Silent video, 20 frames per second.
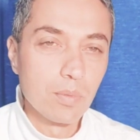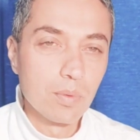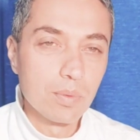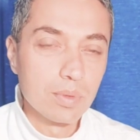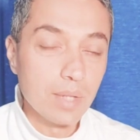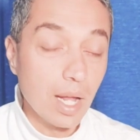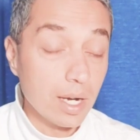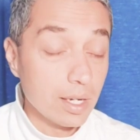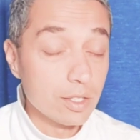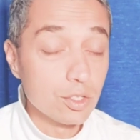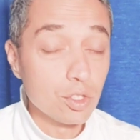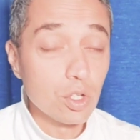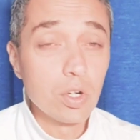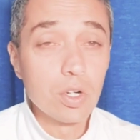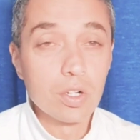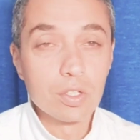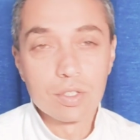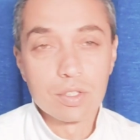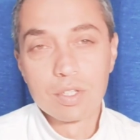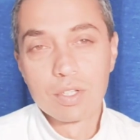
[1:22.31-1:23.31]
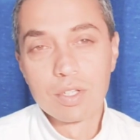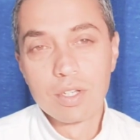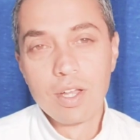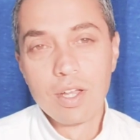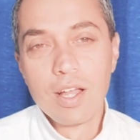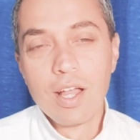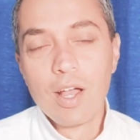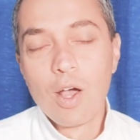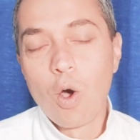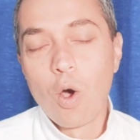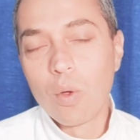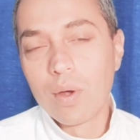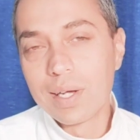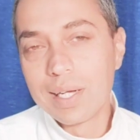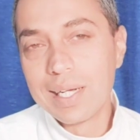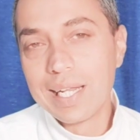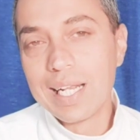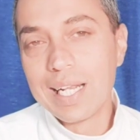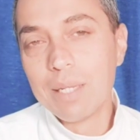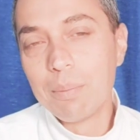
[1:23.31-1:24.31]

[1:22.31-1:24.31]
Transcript: that is earth, on a daily